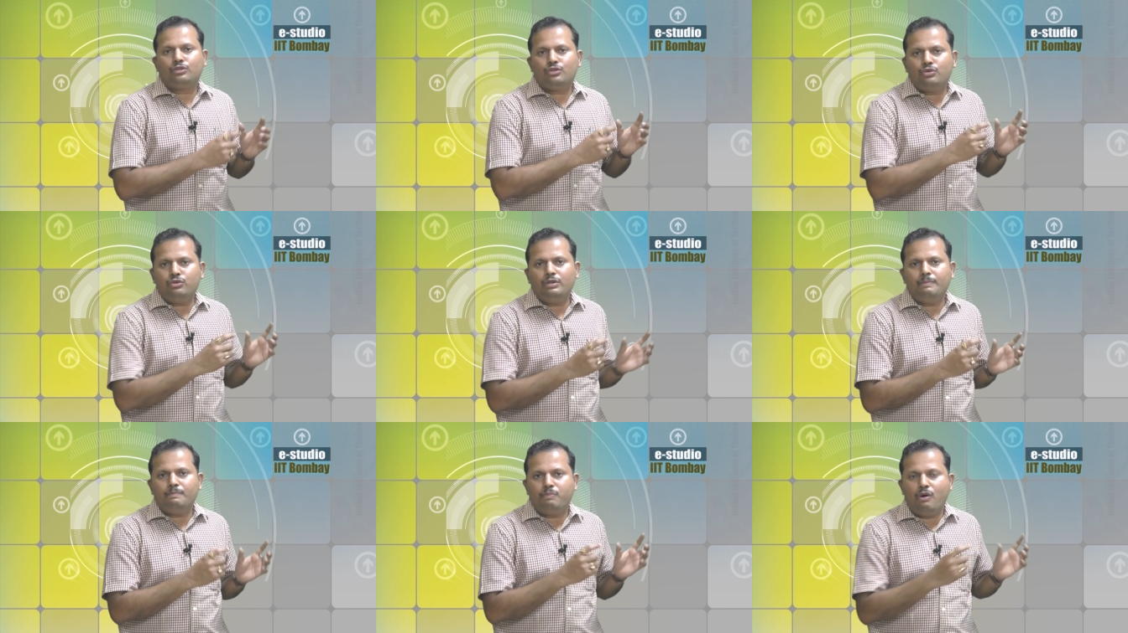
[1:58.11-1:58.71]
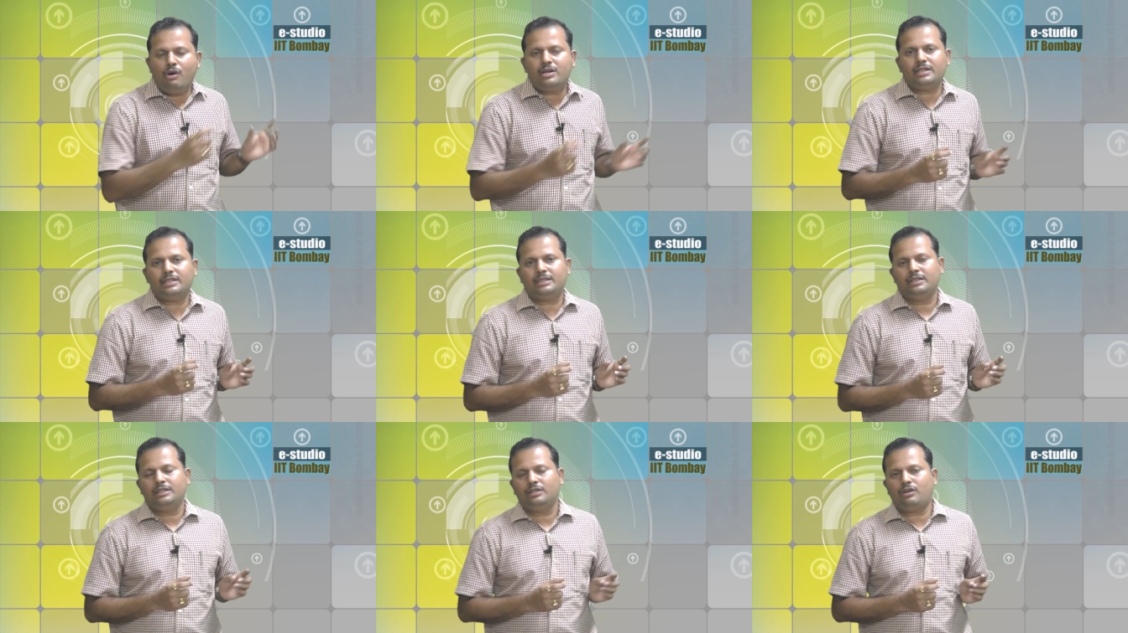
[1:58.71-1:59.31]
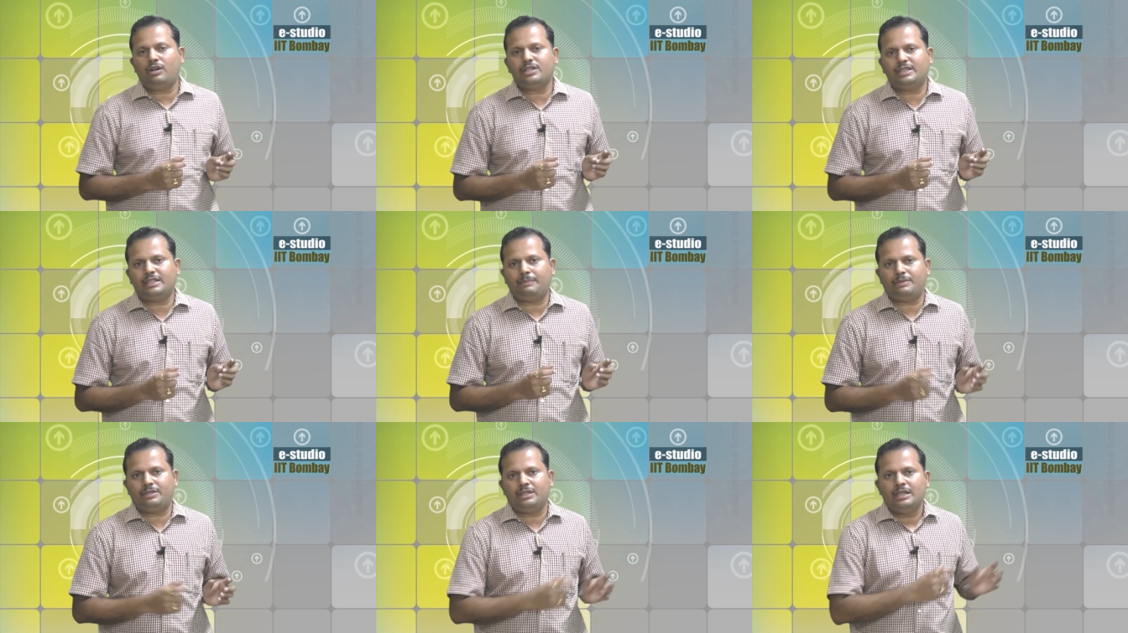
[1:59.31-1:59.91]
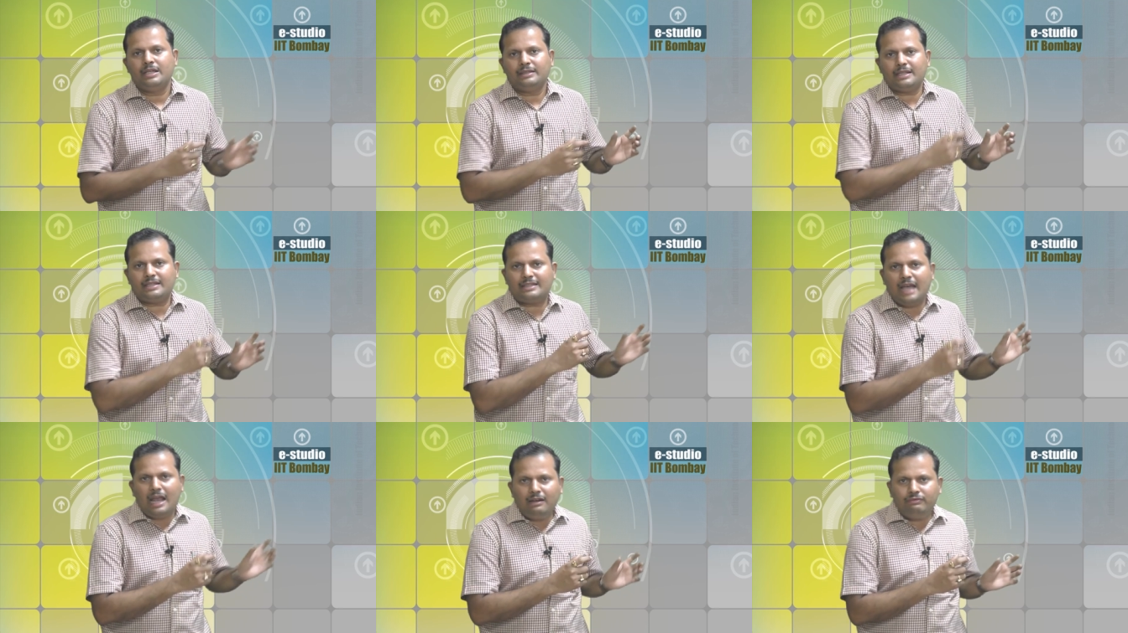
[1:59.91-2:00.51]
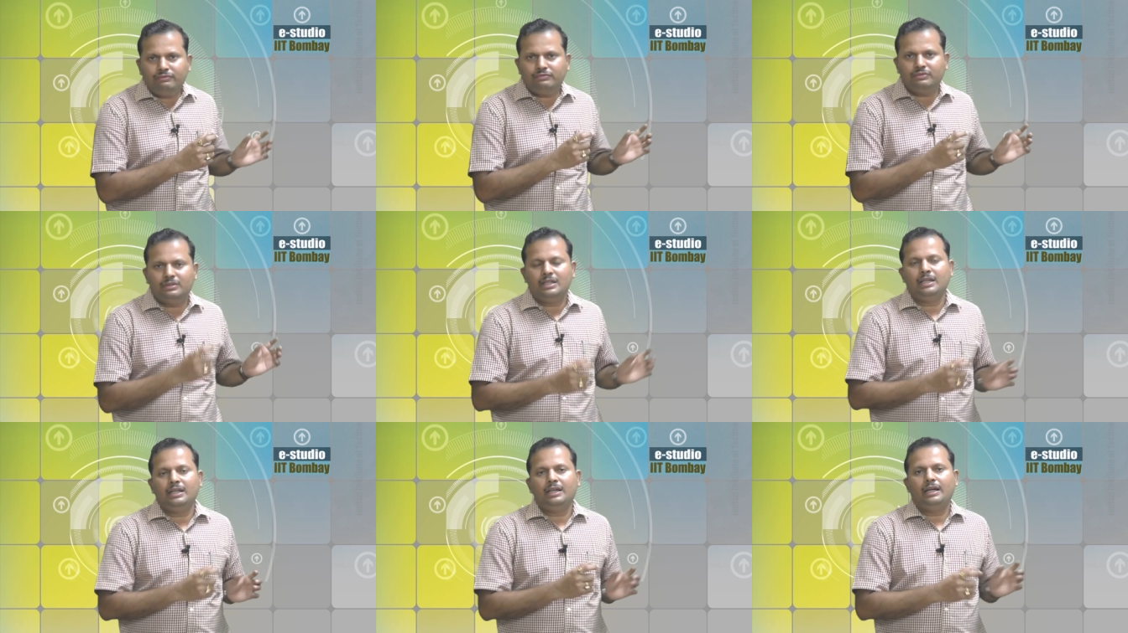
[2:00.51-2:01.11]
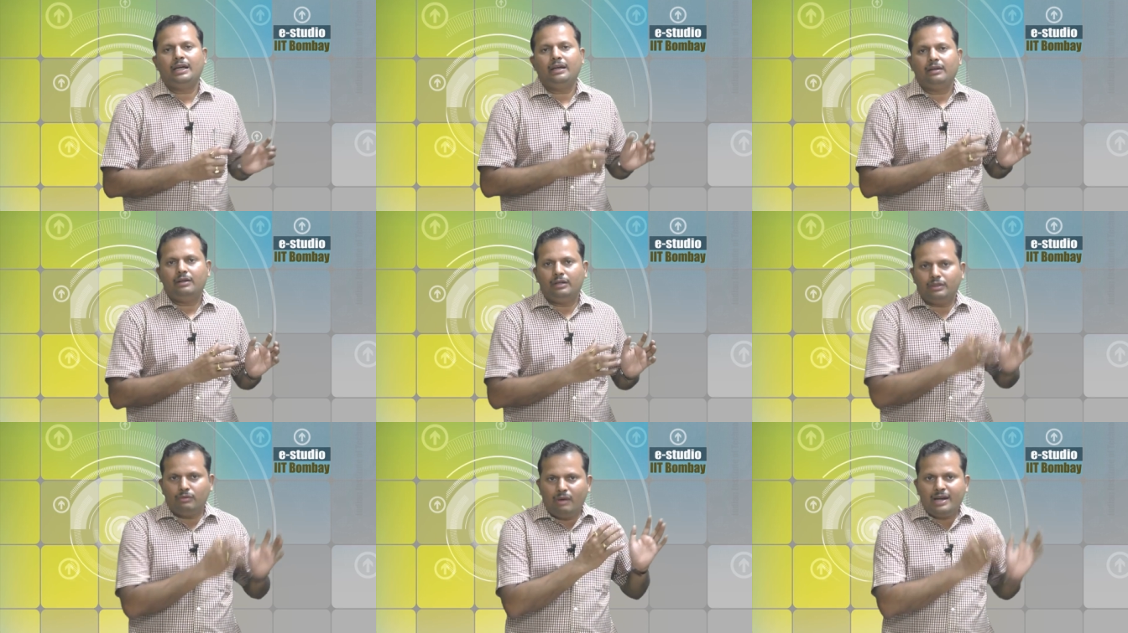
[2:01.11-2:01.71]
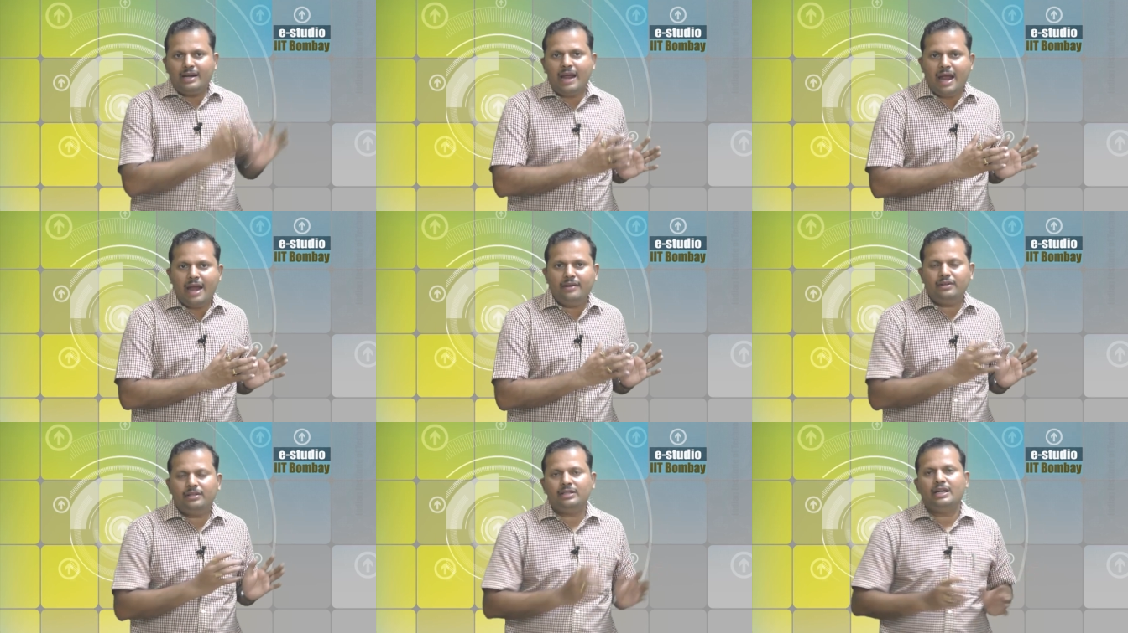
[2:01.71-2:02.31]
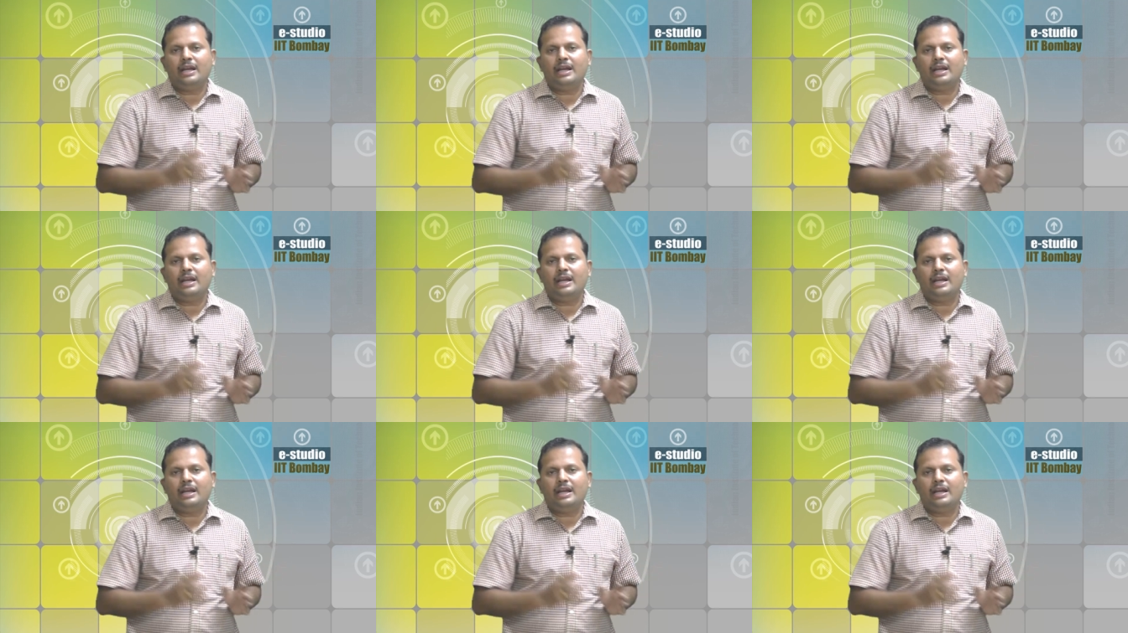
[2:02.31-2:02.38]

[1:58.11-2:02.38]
two important concepts, the self on the one hand